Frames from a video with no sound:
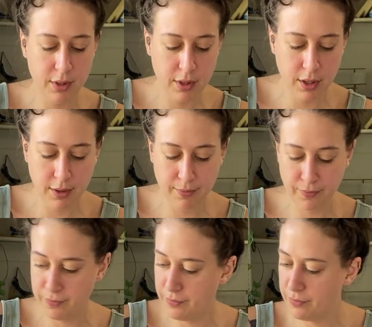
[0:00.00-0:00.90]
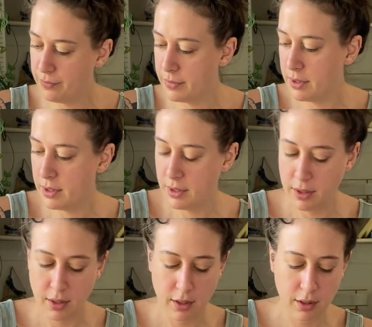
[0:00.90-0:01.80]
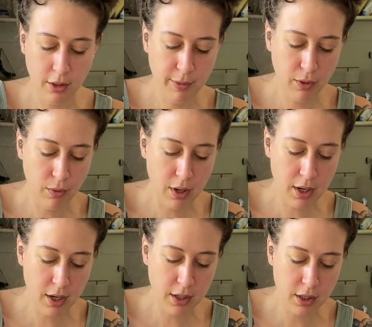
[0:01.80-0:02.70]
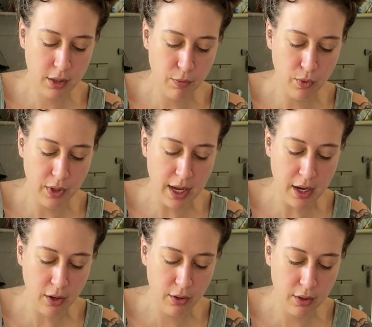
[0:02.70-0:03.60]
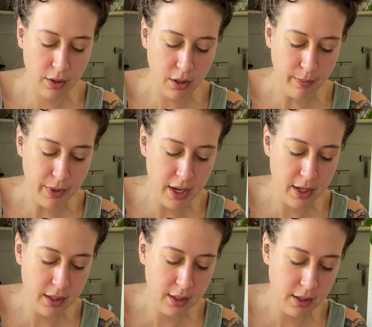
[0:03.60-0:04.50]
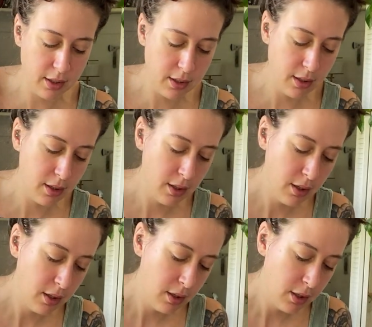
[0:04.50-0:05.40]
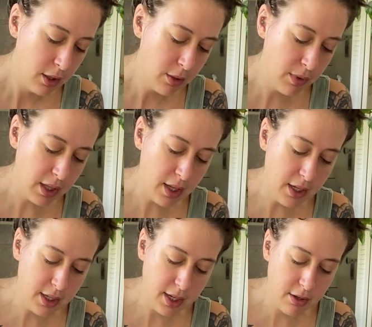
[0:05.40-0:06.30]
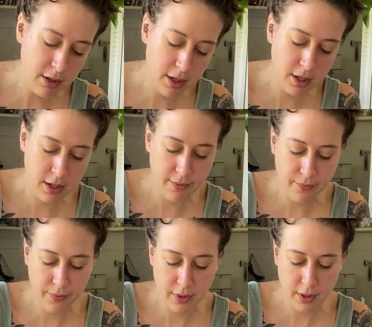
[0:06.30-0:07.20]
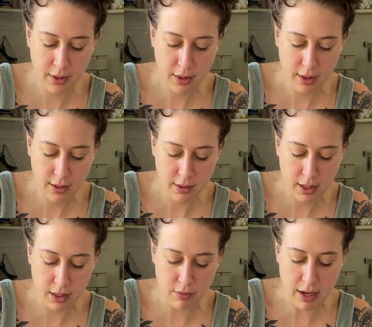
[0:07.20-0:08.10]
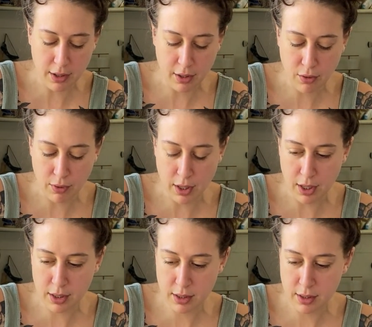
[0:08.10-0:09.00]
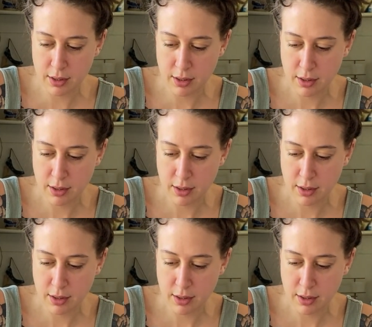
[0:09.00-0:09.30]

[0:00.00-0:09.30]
see, a little bit of water and smooth out our base. Smooth out the interior. Nice rounded corners.